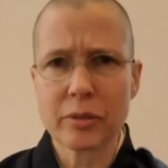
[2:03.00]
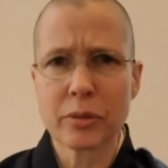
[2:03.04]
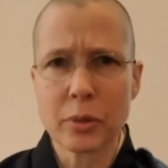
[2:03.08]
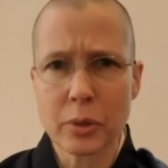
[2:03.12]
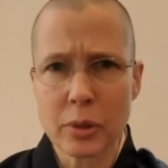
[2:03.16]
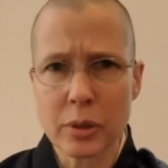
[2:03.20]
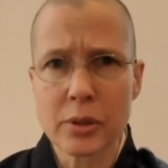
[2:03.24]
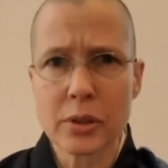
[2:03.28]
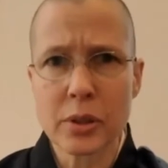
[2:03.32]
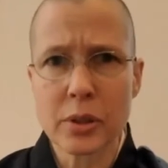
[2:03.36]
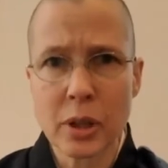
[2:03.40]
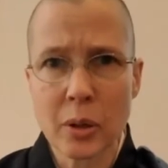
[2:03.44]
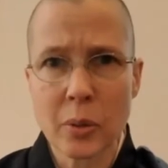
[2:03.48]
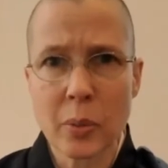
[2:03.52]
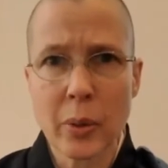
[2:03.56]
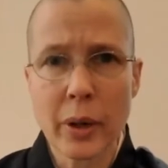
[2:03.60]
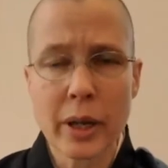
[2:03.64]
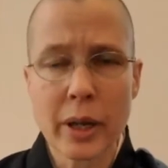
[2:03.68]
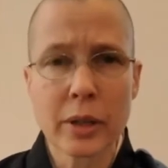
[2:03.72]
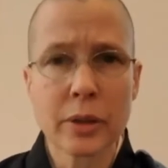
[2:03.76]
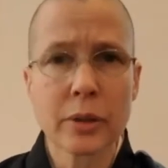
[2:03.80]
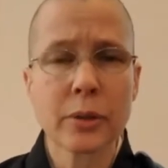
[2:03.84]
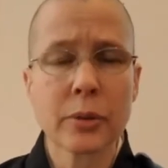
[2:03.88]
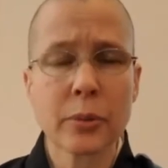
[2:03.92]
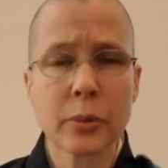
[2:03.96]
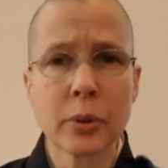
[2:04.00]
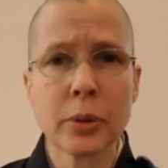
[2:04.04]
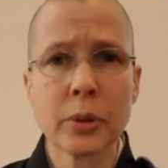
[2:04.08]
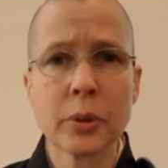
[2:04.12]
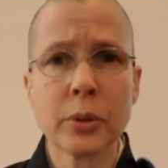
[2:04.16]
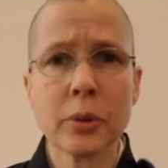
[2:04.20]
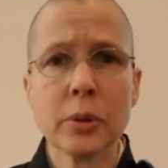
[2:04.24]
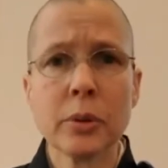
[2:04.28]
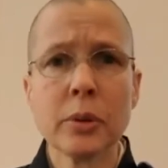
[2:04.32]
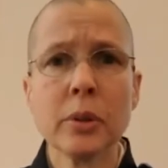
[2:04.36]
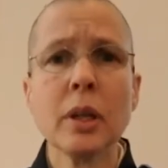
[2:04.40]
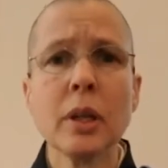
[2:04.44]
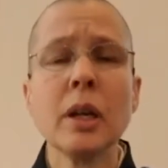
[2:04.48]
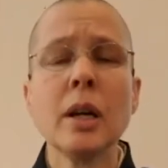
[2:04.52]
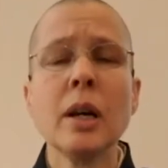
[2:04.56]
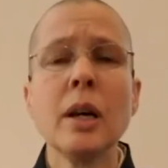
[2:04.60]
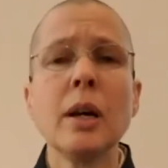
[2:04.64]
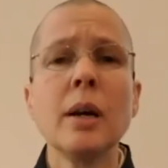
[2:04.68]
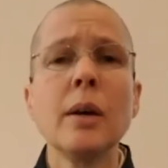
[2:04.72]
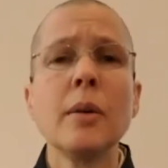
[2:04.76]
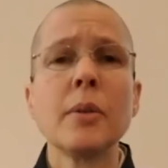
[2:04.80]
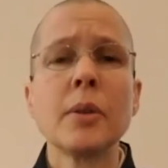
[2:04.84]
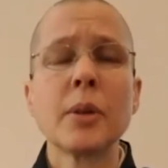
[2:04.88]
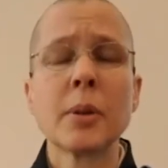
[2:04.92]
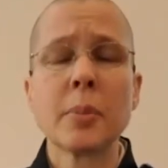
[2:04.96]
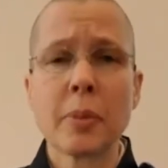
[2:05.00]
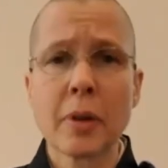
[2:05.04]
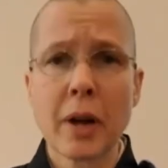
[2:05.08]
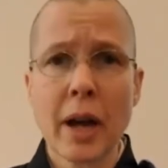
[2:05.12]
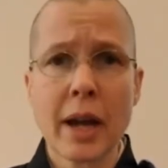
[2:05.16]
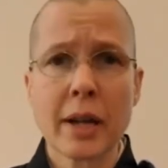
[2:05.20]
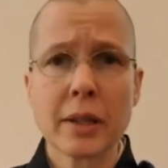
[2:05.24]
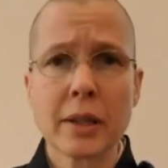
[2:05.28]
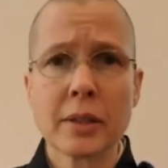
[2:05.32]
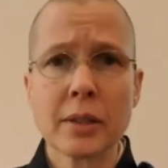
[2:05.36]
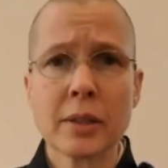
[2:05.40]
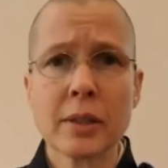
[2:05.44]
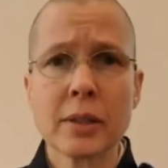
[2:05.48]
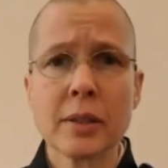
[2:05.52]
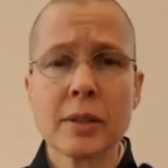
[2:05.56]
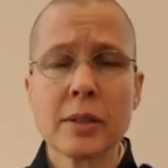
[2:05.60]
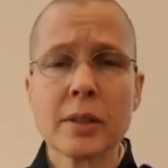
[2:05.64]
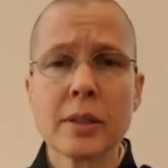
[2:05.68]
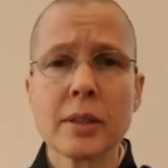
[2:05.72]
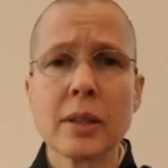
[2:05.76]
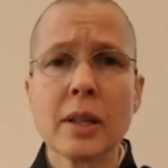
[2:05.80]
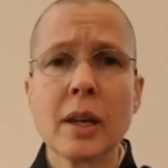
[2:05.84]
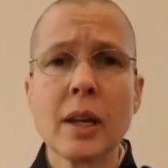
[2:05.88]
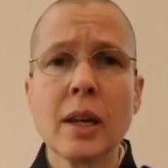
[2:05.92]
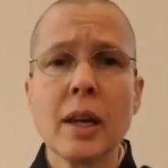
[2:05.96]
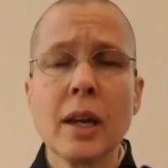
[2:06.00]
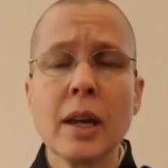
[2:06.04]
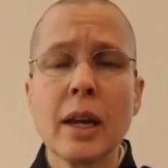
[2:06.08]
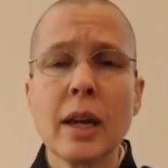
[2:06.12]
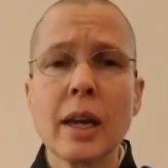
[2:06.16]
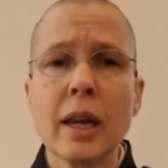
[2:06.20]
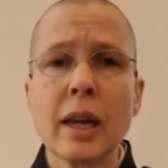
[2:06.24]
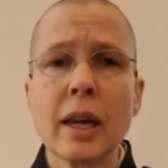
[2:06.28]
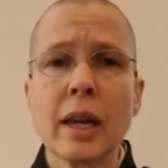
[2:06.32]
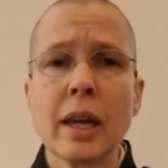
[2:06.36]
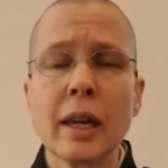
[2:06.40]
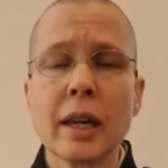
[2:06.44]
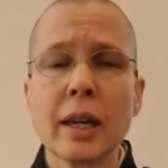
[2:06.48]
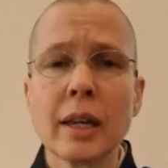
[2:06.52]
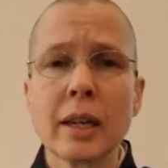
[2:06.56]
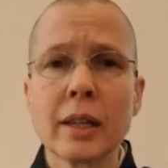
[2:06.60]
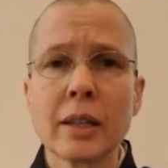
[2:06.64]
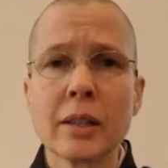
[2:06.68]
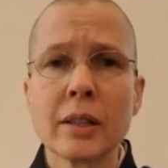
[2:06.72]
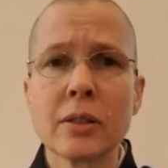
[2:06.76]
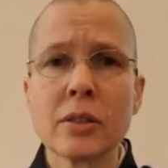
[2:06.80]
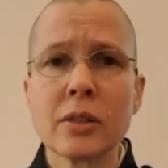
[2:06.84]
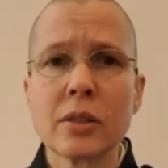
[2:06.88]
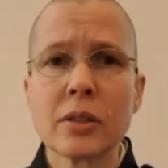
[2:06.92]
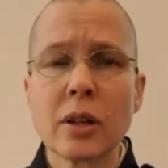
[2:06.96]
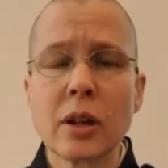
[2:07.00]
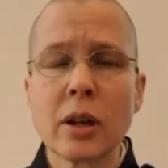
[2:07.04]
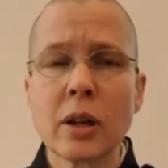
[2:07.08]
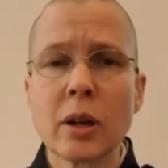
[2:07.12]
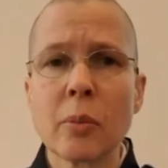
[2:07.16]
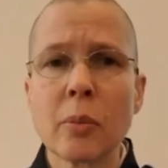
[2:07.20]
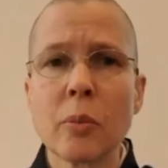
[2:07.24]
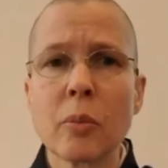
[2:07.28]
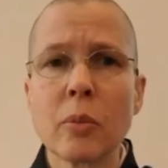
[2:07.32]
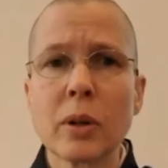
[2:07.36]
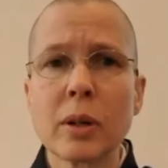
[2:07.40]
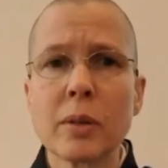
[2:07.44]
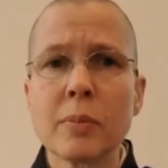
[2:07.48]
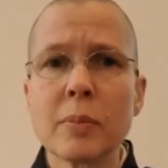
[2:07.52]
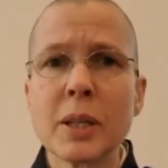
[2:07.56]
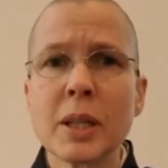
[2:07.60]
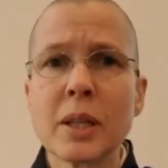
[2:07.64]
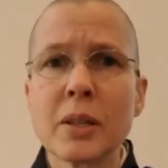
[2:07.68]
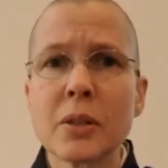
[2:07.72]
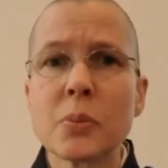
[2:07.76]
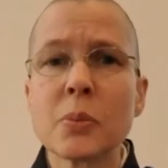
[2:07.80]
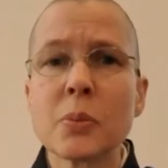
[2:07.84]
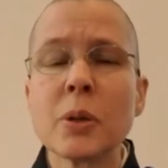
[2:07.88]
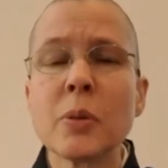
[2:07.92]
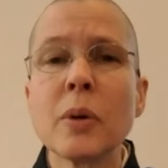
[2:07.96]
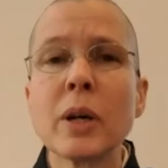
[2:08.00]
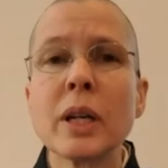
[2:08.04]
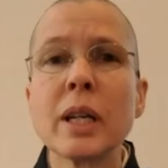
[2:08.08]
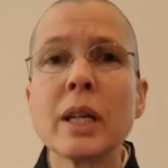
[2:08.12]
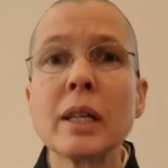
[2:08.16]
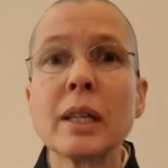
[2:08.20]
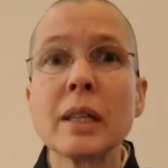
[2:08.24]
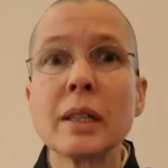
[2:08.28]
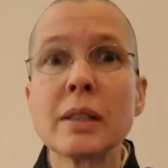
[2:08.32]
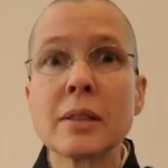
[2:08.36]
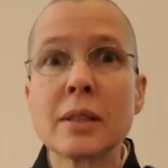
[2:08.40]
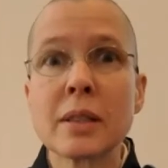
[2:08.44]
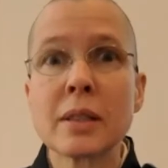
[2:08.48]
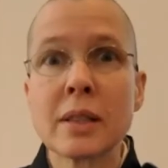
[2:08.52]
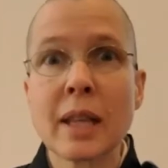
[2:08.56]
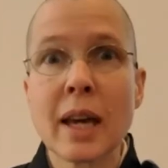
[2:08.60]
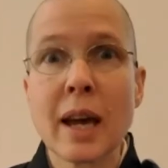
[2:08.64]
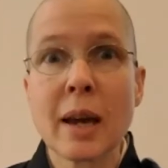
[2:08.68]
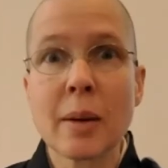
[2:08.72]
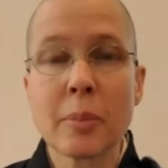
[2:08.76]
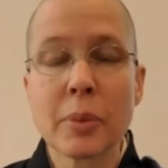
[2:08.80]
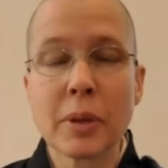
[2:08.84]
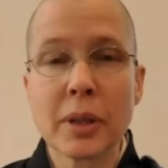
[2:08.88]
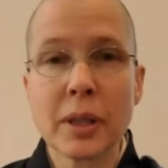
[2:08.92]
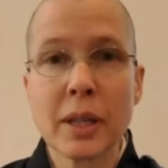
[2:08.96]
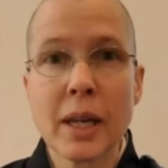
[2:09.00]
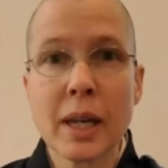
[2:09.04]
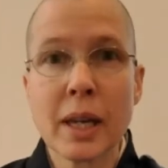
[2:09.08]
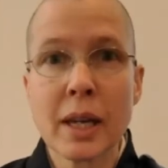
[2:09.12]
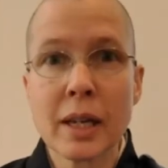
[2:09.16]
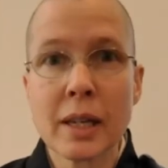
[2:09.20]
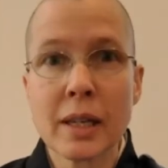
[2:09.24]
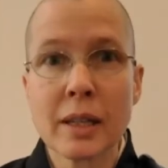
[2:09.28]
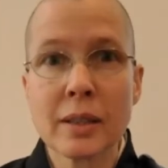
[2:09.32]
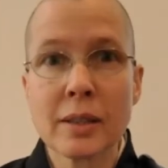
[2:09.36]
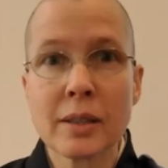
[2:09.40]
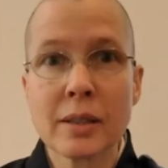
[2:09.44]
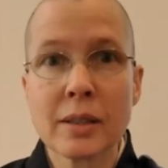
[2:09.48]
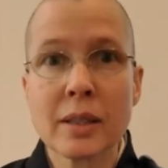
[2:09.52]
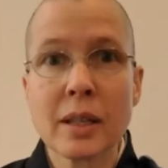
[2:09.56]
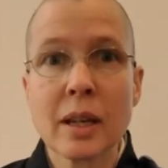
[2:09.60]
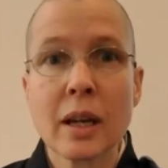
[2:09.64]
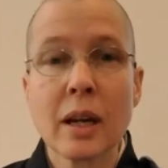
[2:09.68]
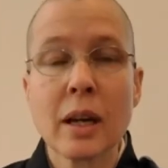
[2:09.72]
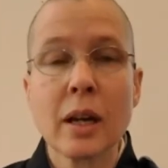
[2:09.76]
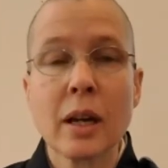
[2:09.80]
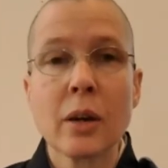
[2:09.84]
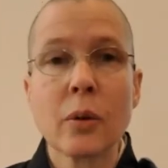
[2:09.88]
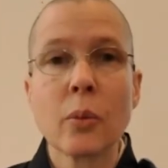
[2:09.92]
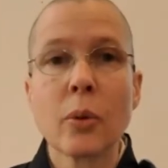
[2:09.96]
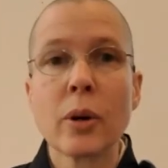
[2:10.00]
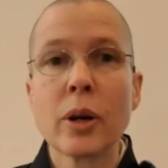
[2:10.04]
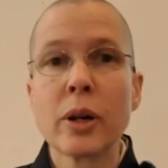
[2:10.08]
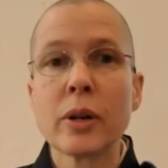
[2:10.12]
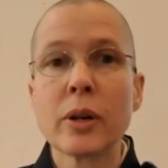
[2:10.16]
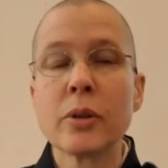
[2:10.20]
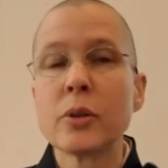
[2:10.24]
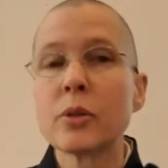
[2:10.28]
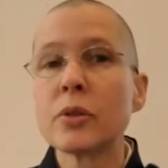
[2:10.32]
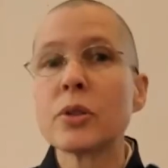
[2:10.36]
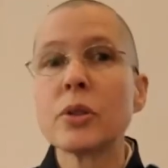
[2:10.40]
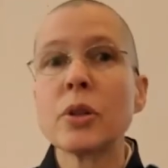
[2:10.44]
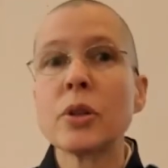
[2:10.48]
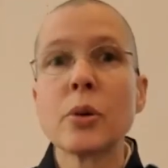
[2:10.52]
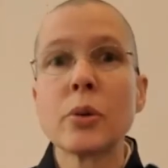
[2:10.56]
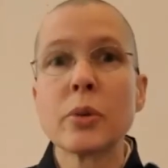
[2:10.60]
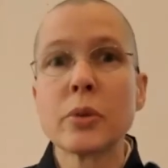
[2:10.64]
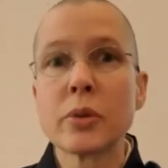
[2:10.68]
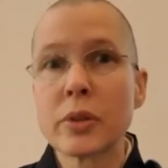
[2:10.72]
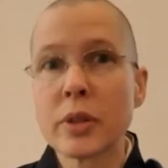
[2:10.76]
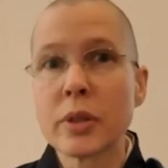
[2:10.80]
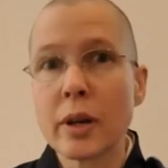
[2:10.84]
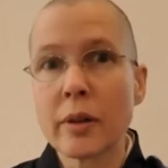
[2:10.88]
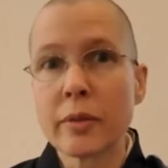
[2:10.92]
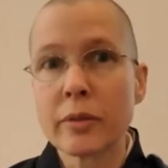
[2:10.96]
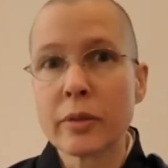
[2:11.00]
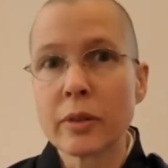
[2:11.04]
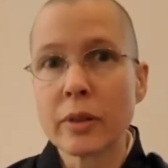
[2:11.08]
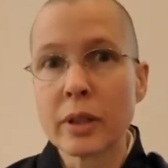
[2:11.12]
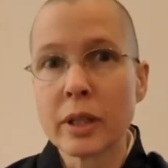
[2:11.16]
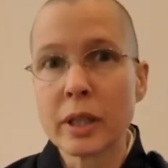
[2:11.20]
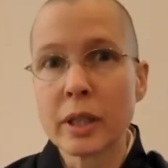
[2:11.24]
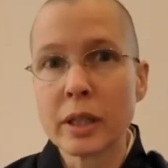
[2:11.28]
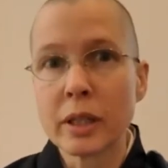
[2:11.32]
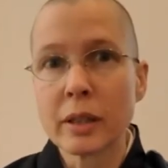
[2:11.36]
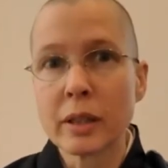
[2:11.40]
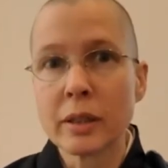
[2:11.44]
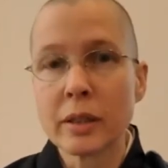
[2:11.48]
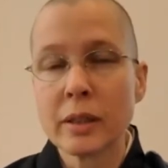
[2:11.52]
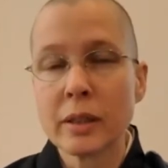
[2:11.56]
force our way through the practice, and because we want to get to that place where there's no suffering.